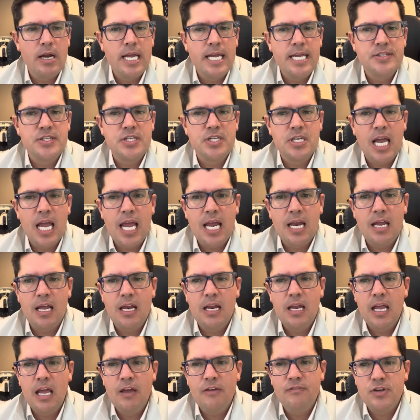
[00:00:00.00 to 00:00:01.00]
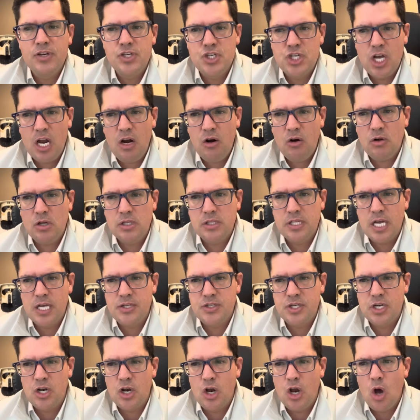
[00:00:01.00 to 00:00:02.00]
He stated, if a general
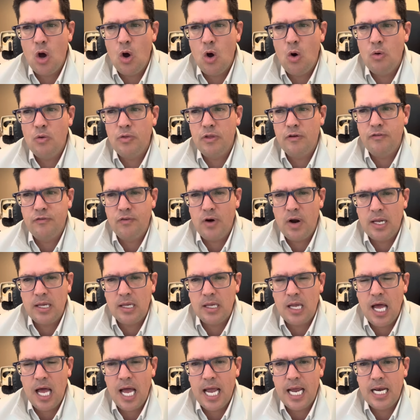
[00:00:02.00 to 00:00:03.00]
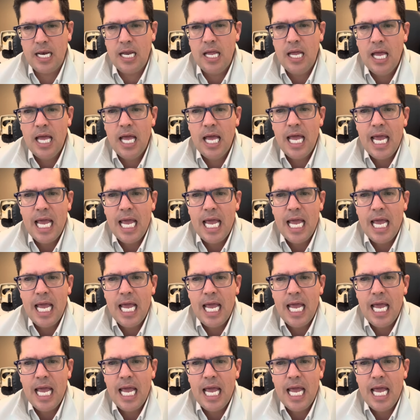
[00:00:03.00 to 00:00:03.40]
doesn't know the front line,